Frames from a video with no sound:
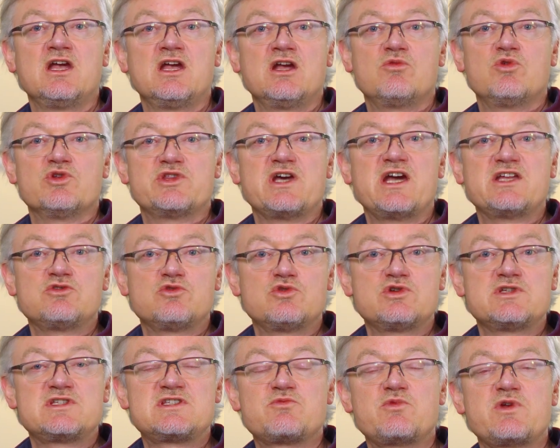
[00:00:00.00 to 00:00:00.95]
What I do
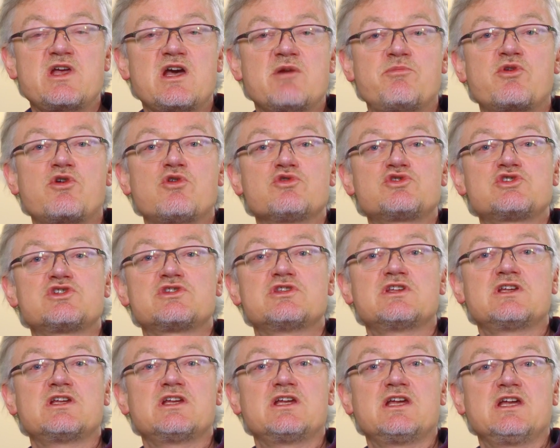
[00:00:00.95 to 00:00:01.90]
is we approach
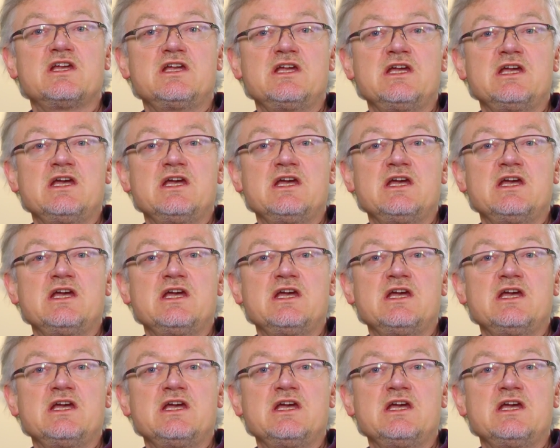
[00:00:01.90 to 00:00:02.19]
the